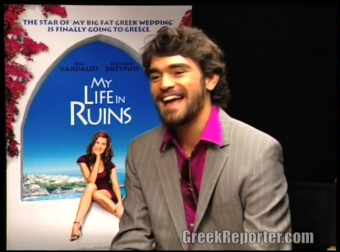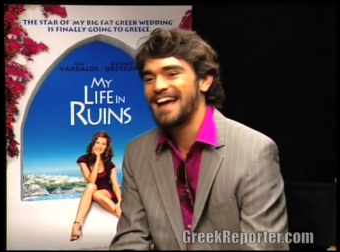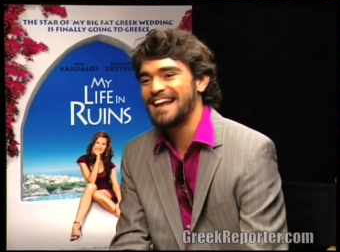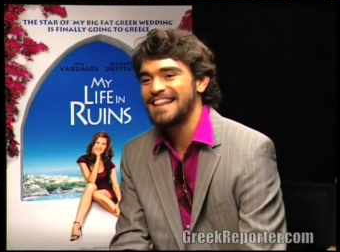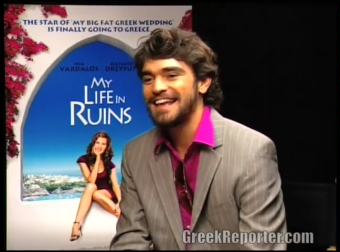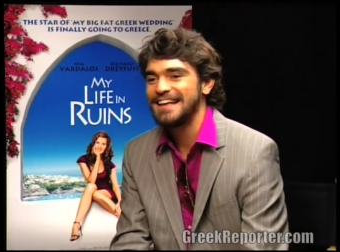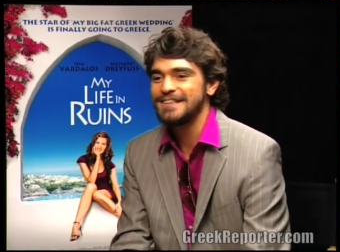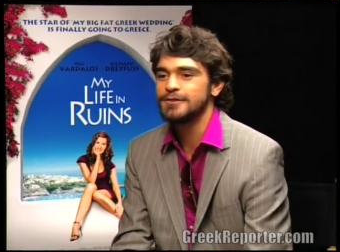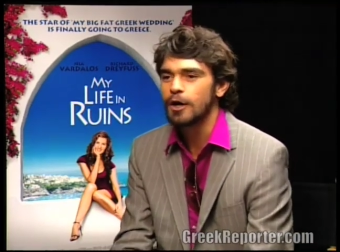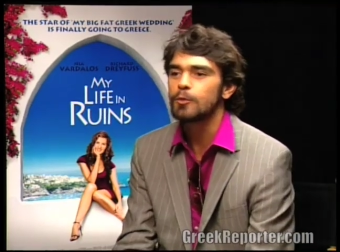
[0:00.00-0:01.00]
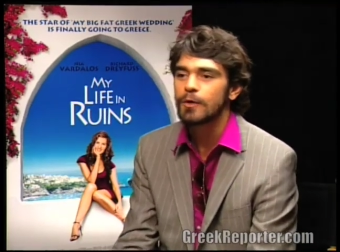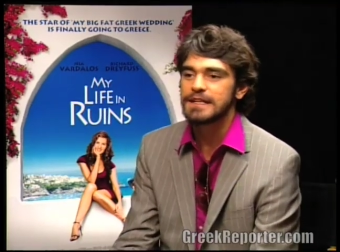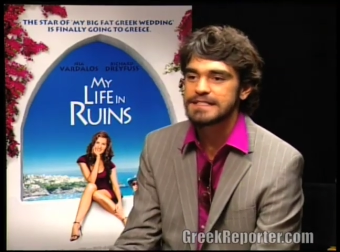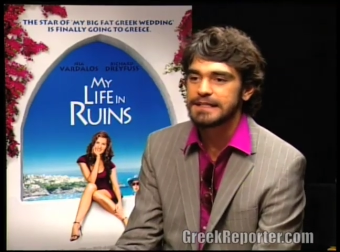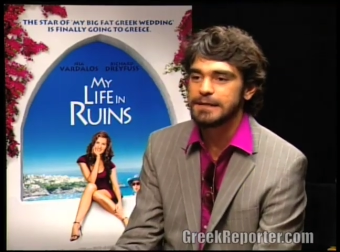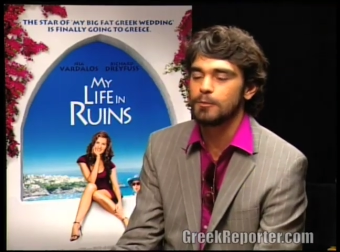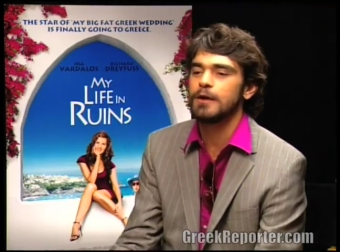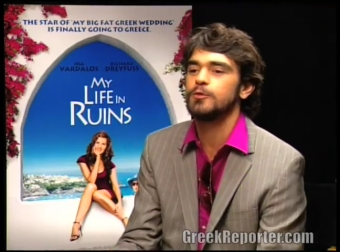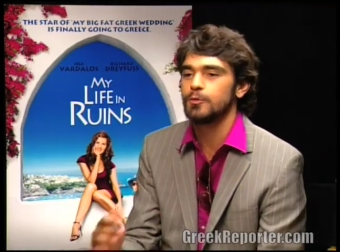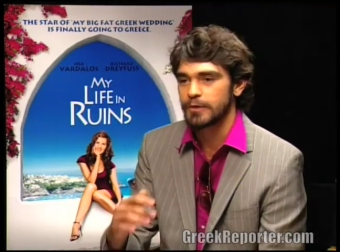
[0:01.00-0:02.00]
and they don't want to see
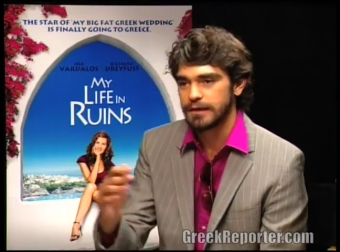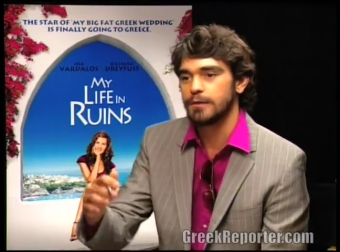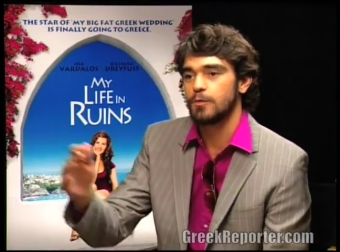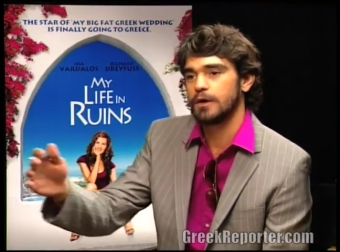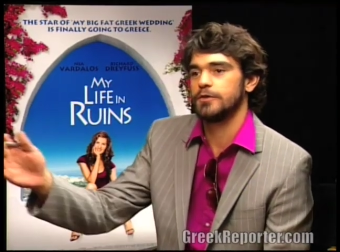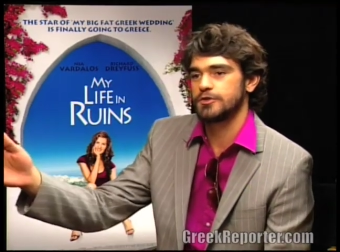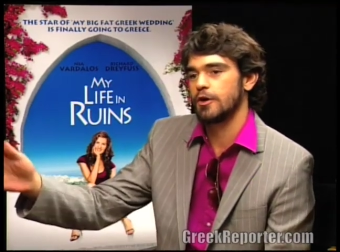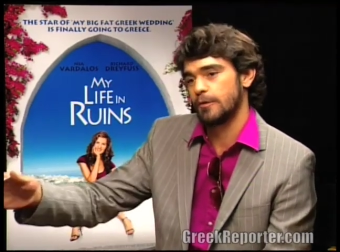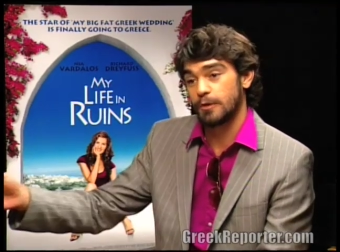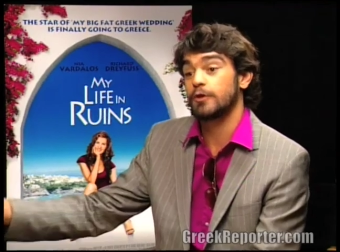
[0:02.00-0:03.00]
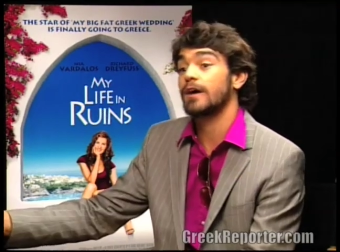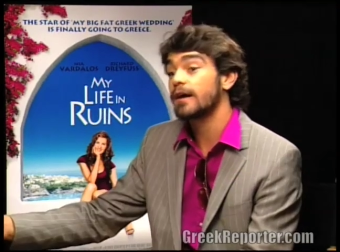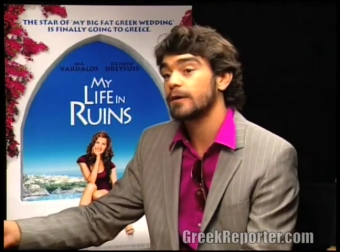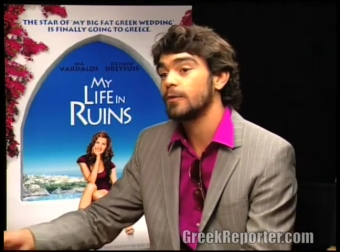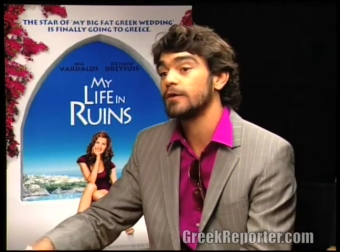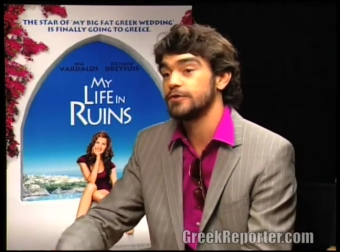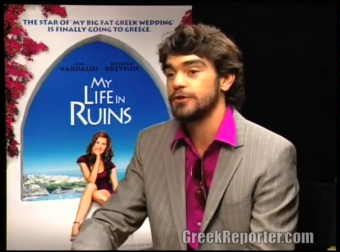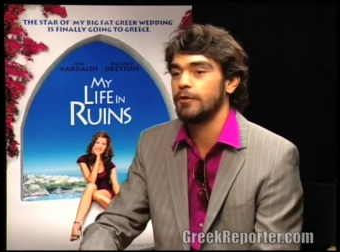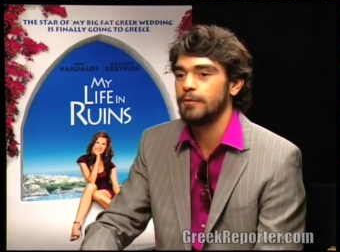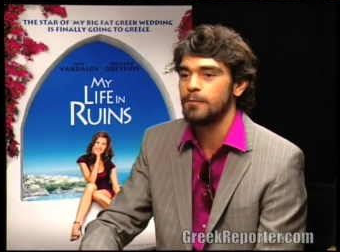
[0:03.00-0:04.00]
what you really wanted to show them, what your character wanted to
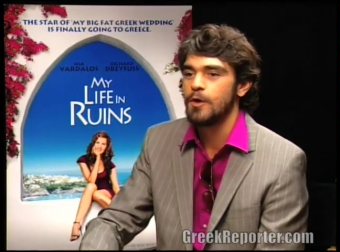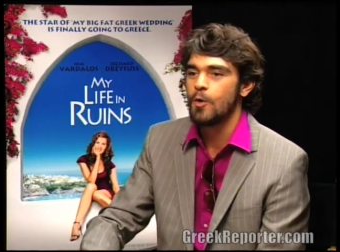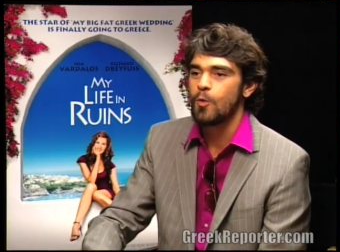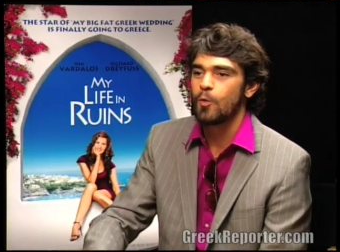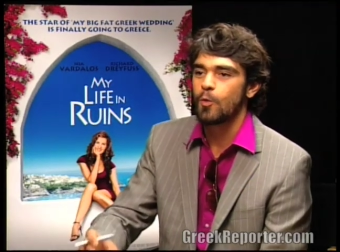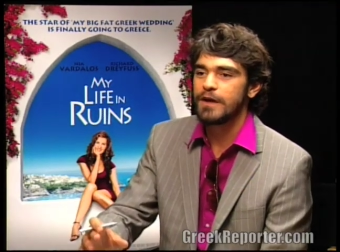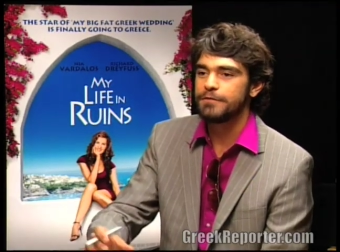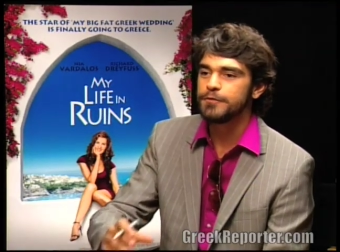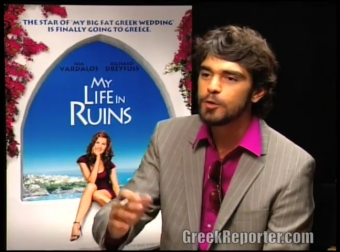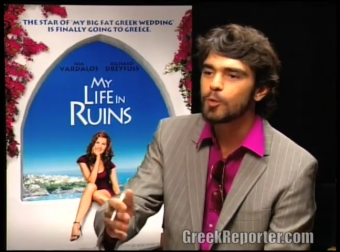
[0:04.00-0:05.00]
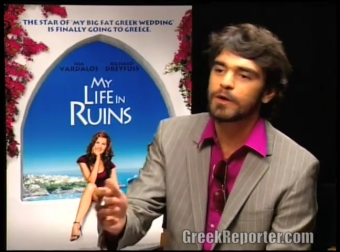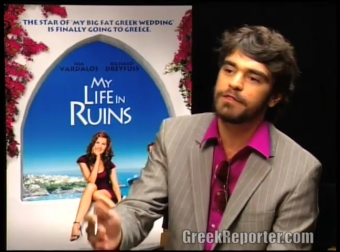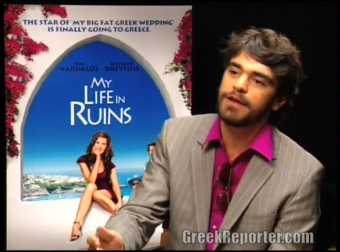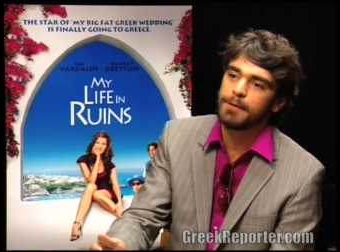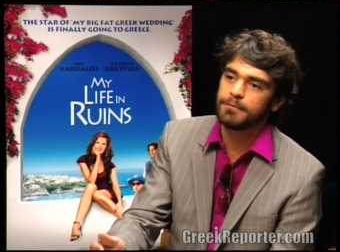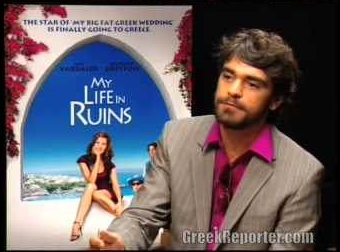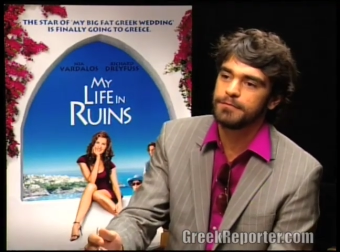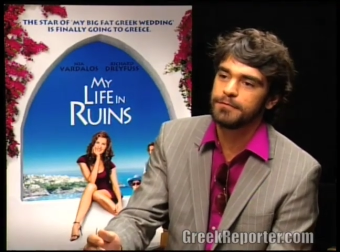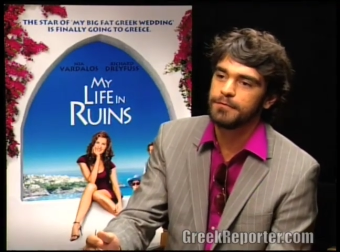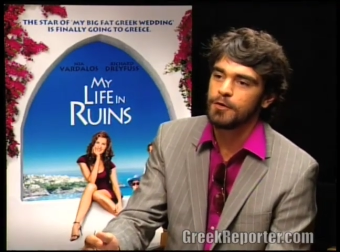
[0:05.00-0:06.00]
show them. If you were them,
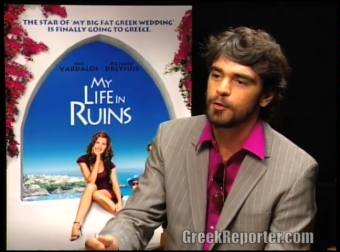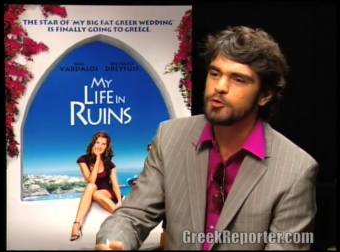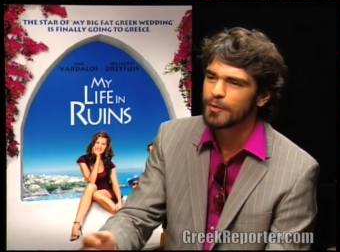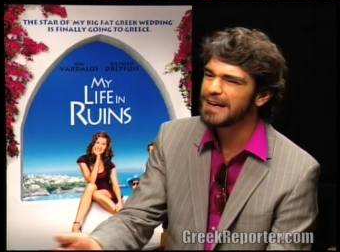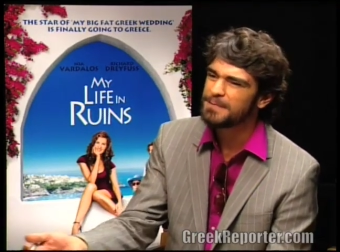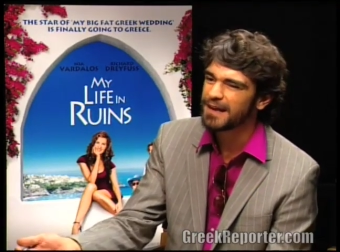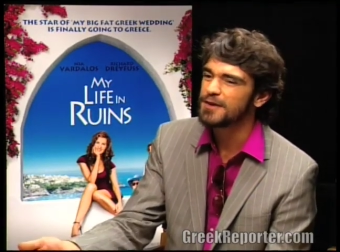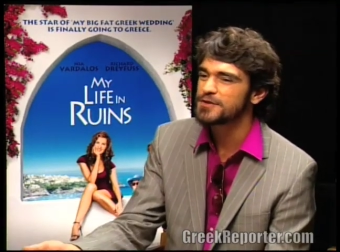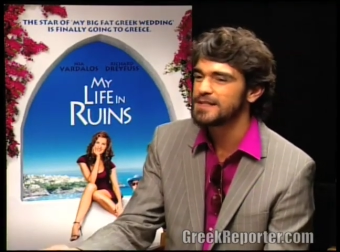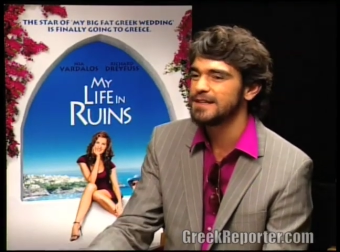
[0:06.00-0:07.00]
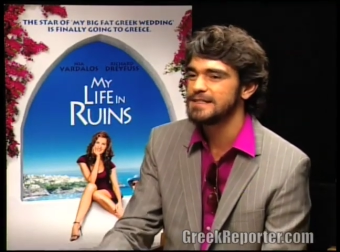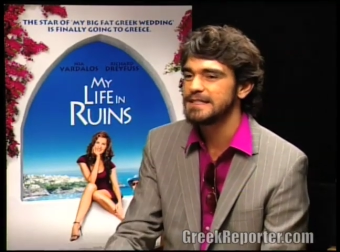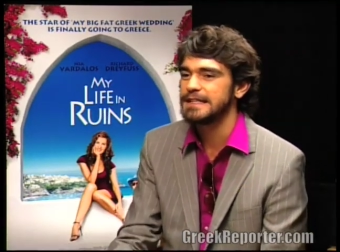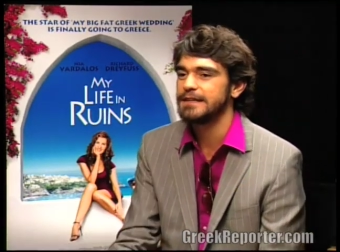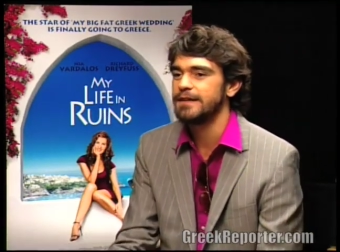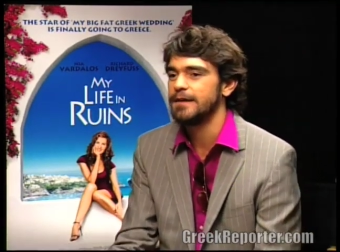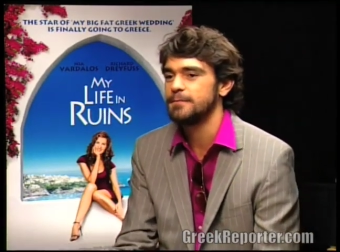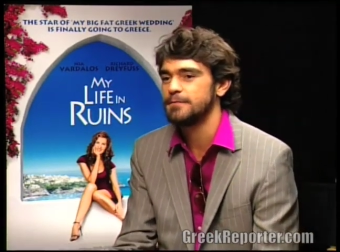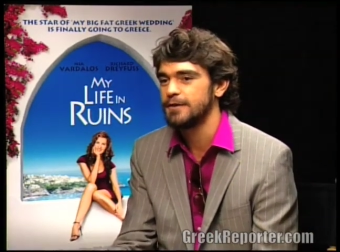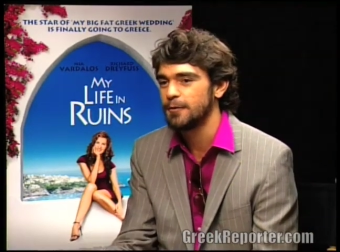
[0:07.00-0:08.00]
would you really be interested in seeing the,
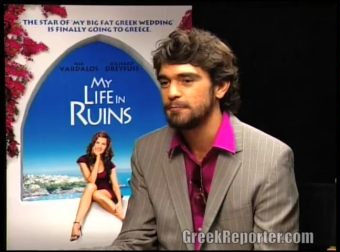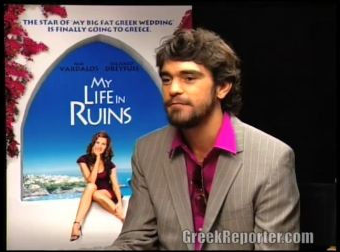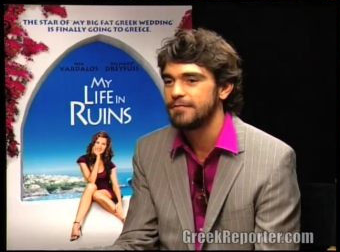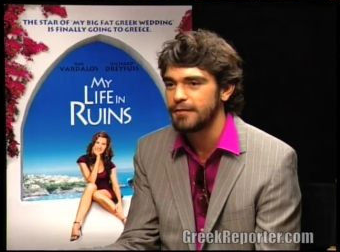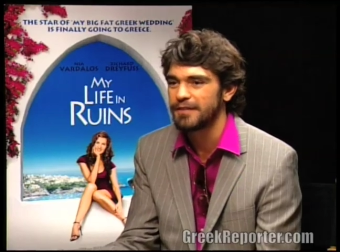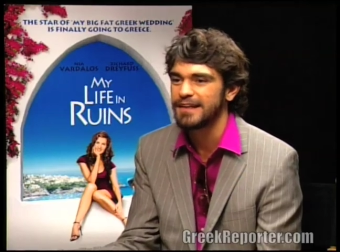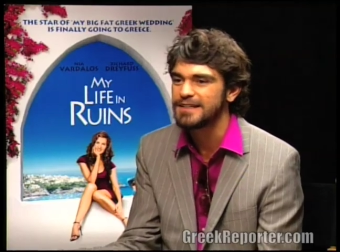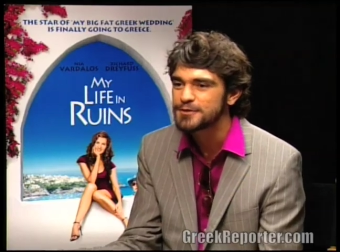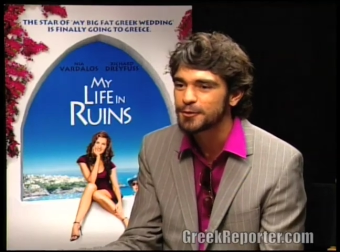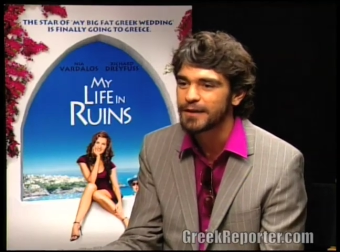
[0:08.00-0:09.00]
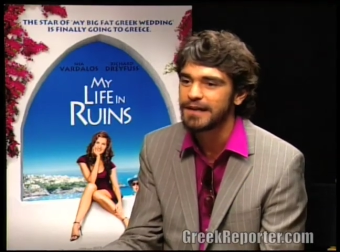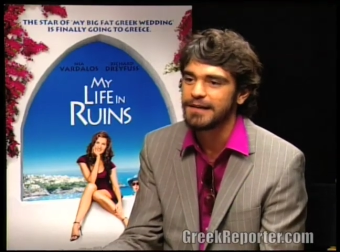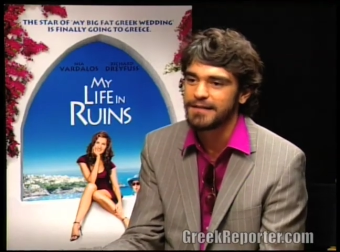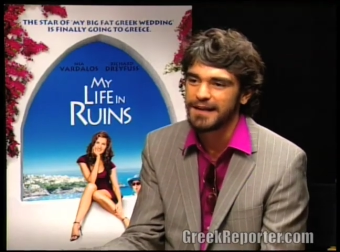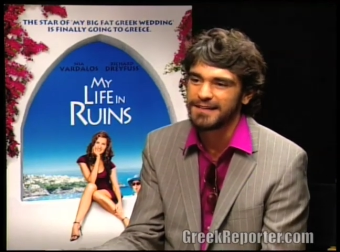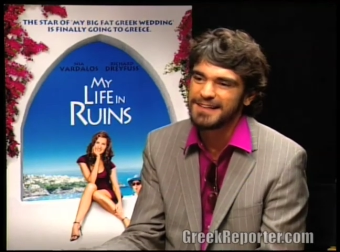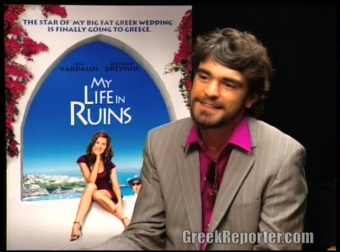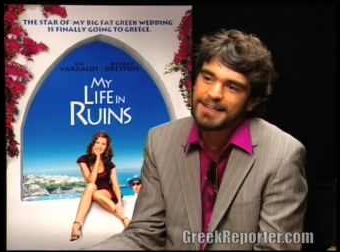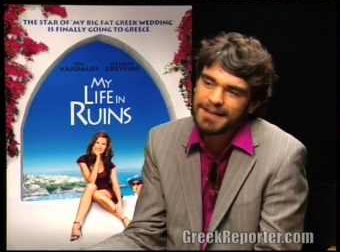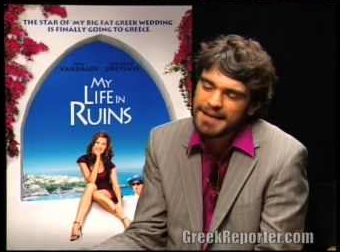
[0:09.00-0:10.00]
you know, the history and that?
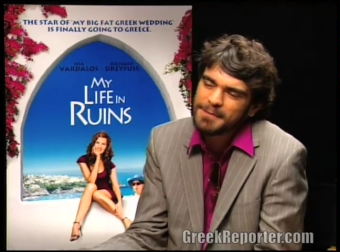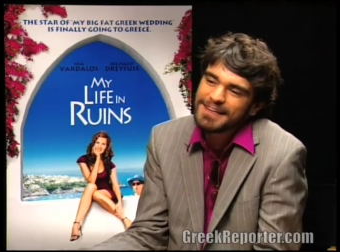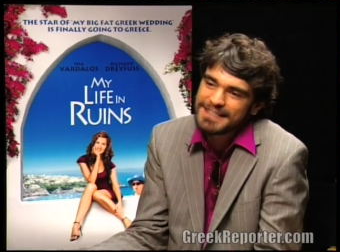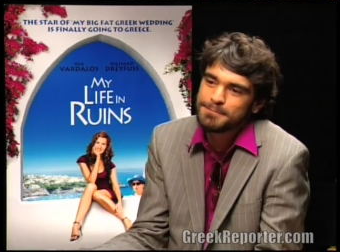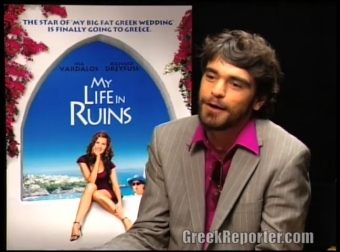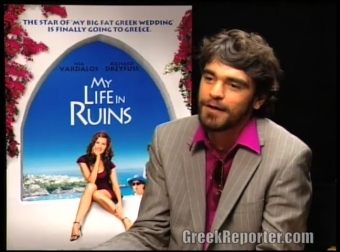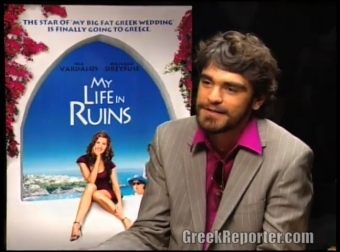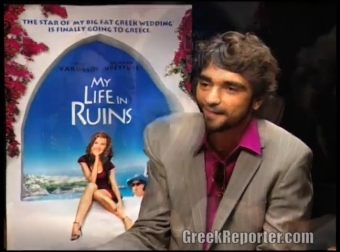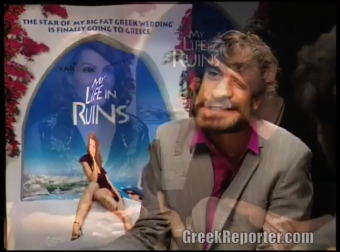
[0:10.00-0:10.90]
And I mean, let's be honest.